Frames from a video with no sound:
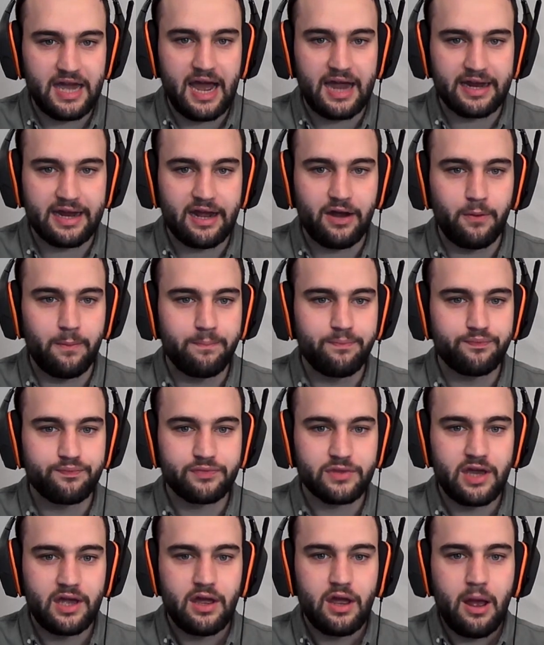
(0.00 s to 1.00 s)
Hangout,
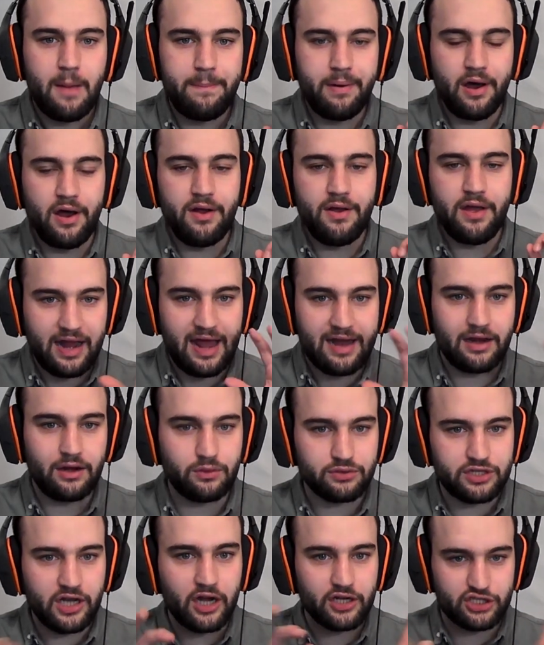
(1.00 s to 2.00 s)
but kind of had a
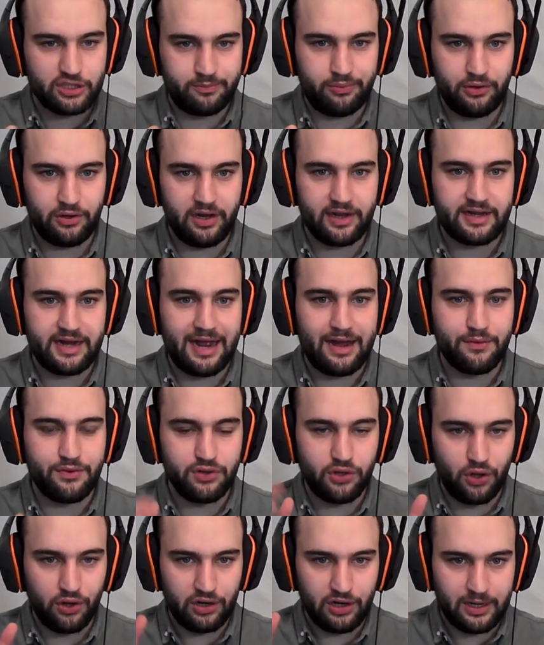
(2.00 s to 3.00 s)
little touch upon like how
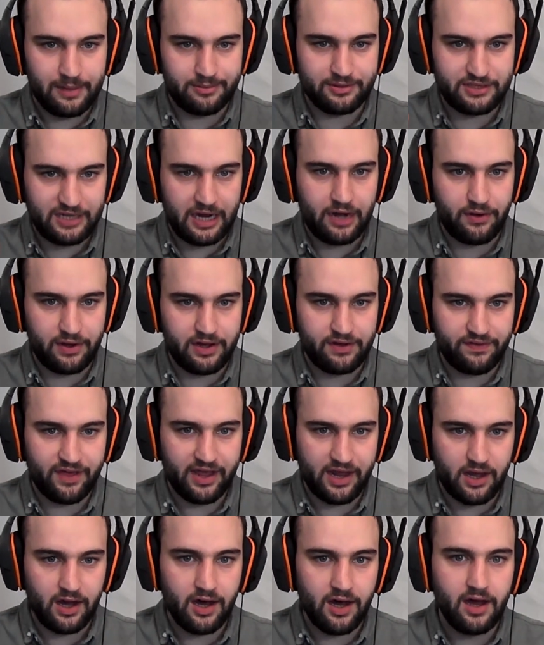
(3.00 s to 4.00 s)
not libertarian
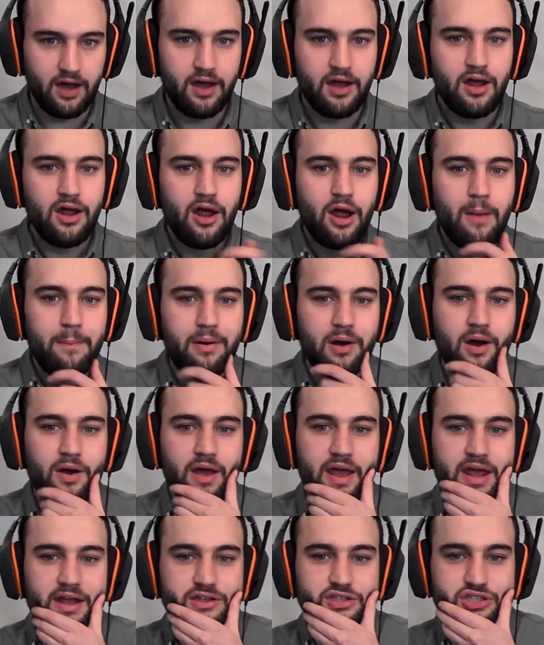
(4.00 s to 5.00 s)
they are.
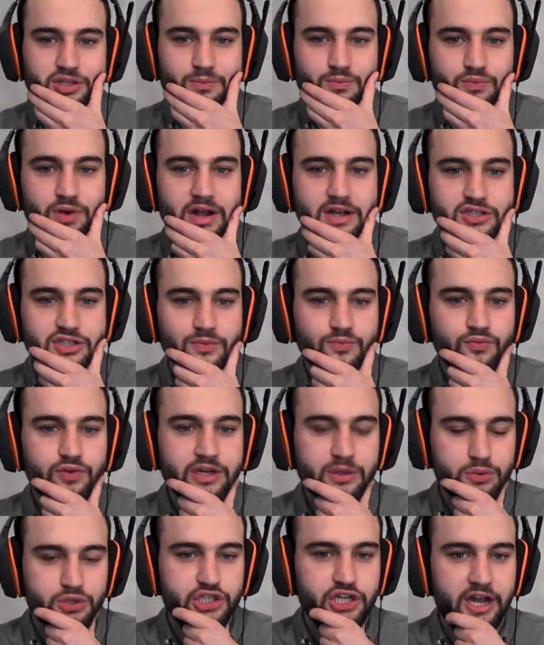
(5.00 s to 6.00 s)
But here's some
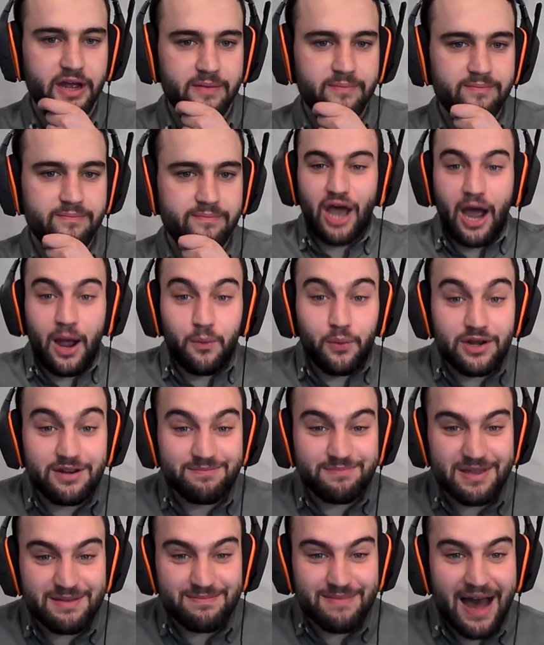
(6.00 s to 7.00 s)
real shit. I
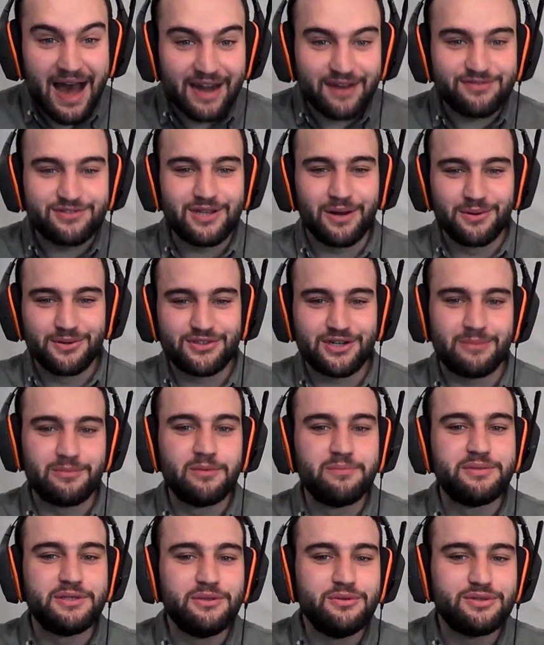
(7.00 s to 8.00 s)
wouldn't be mad if Donald Trump
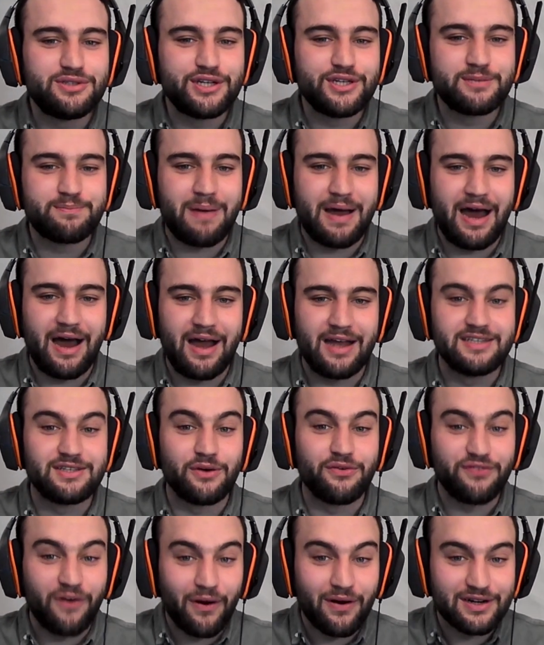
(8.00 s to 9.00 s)
abused his
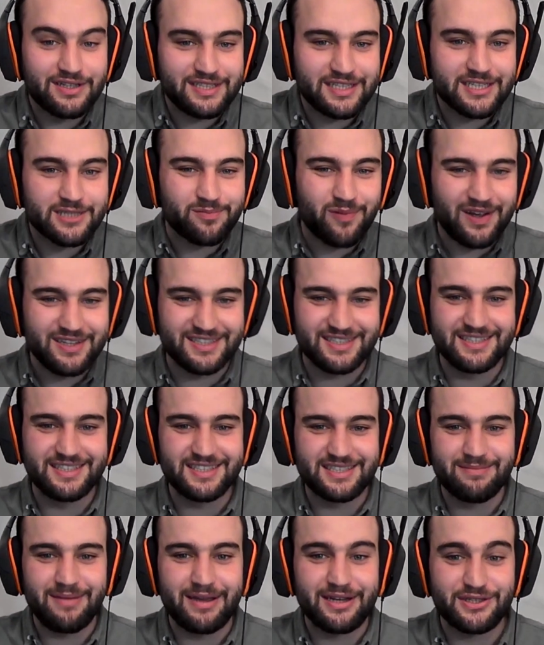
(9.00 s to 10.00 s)
authority as
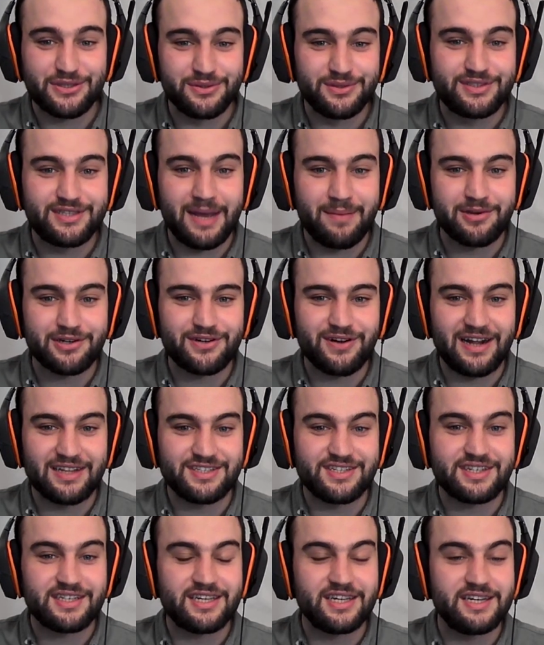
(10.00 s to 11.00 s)
president to make sure
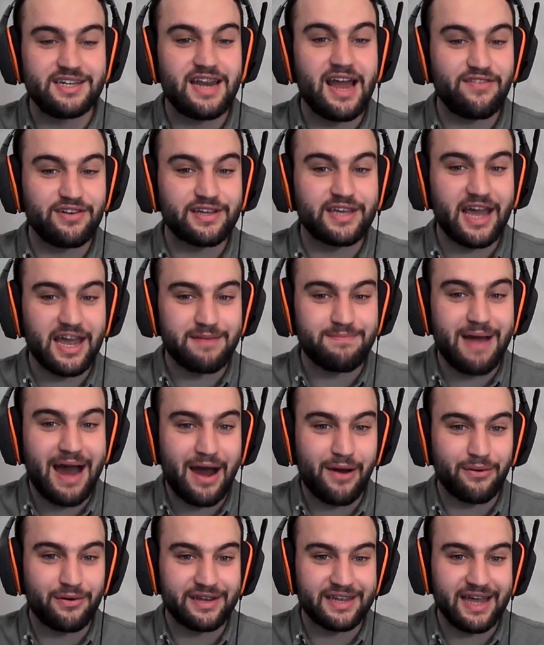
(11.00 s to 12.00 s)
Democrats could never gain
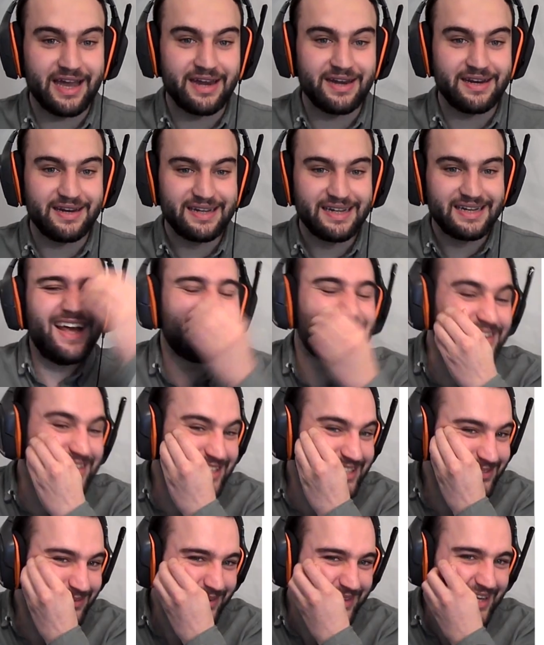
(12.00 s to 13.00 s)
power again.
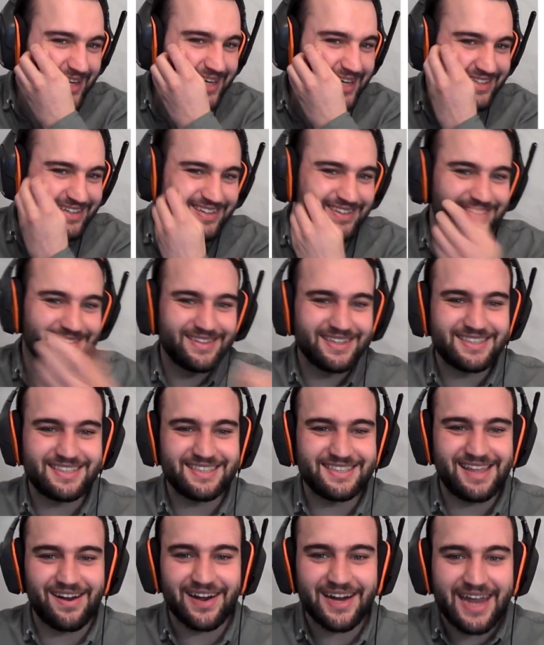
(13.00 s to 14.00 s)
This is what they do. This
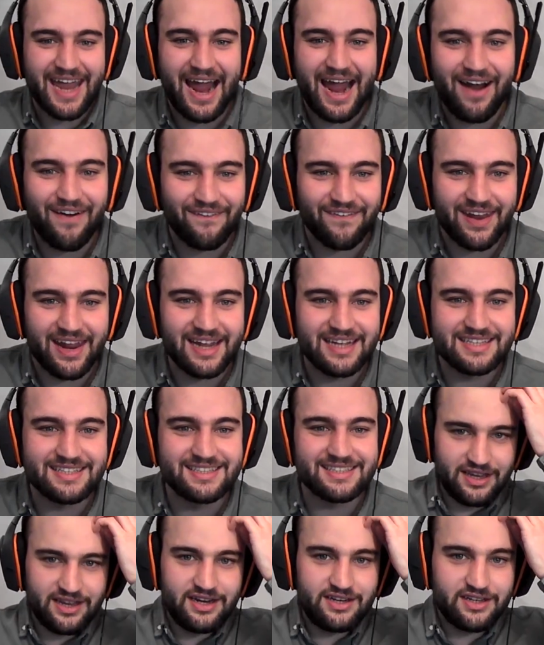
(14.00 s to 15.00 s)
is their account. Yeah.
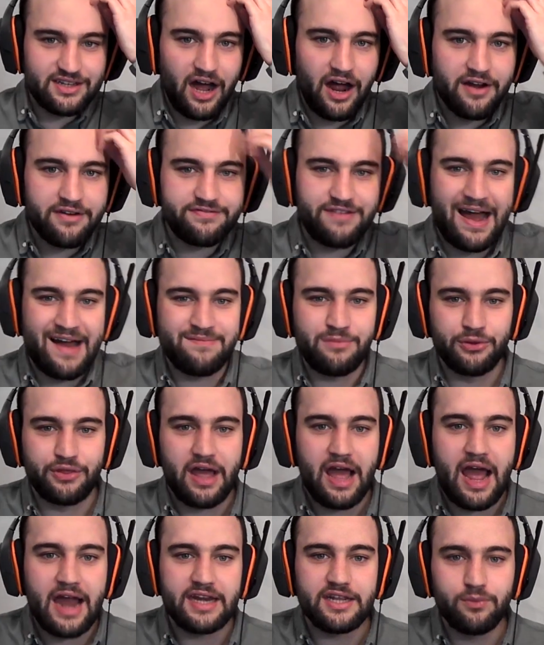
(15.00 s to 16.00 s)
It is unfathomable
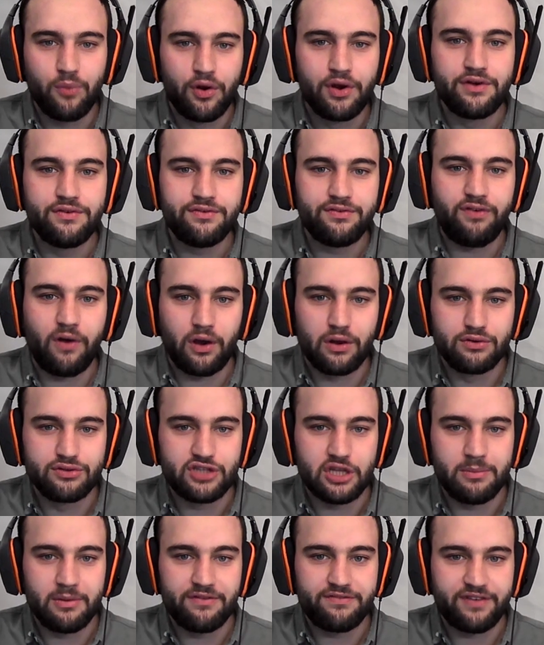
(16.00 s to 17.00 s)
that anyone follows
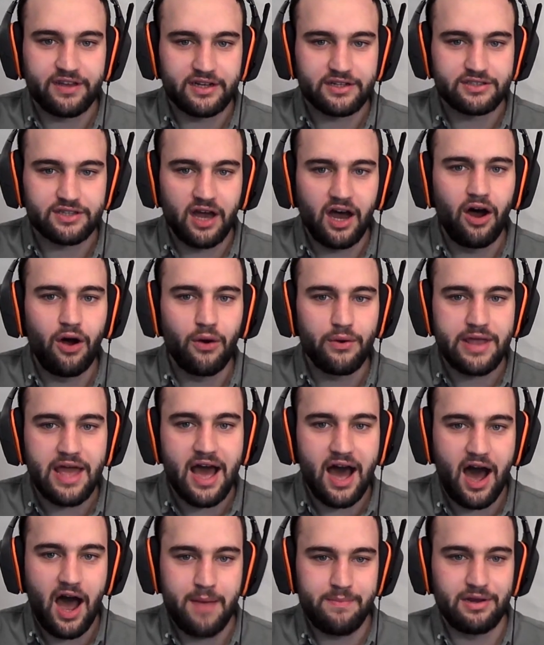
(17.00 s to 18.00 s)
them and thinks, oh
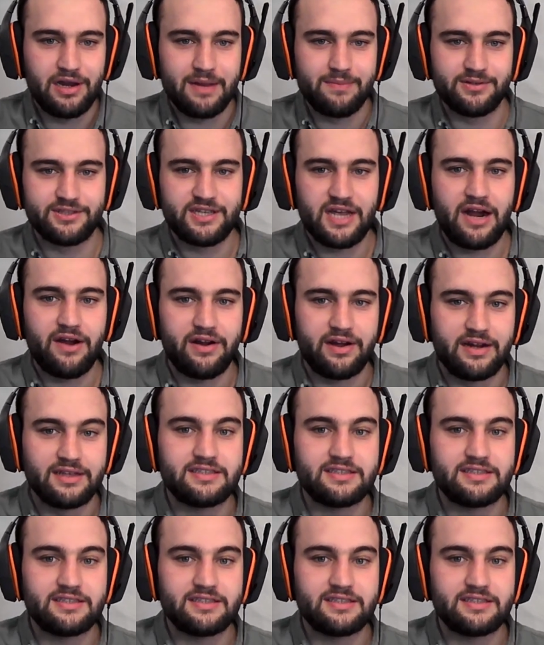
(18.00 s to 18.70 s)
yeah, I'm a libertarian.